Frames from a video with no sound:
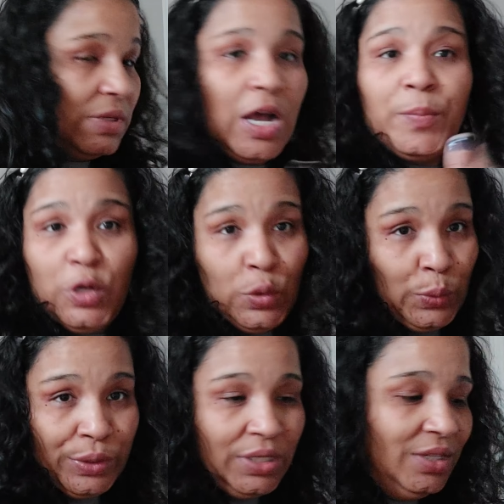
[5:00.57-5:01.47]

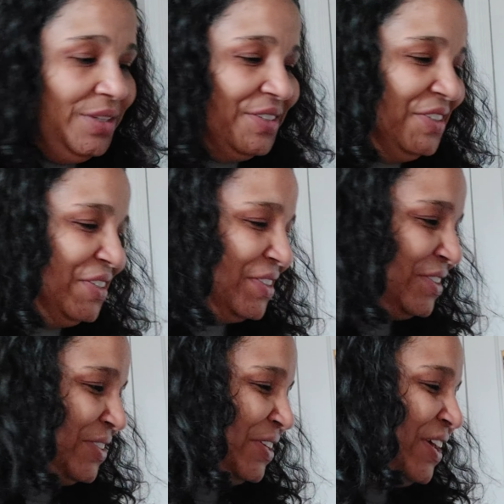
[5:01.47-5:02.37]

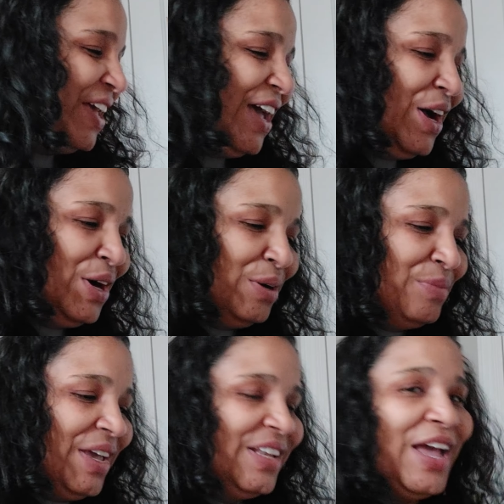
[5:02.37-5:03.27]
and
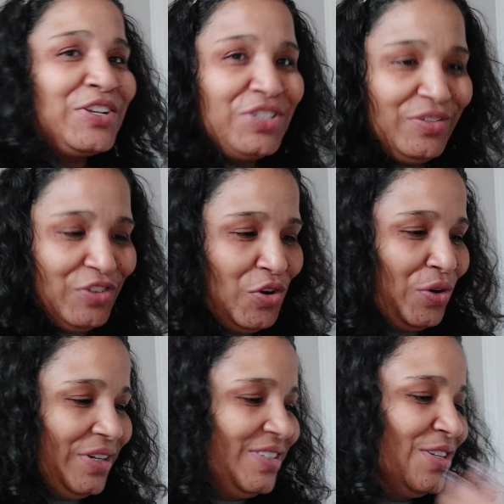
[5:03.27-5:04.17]
actually record.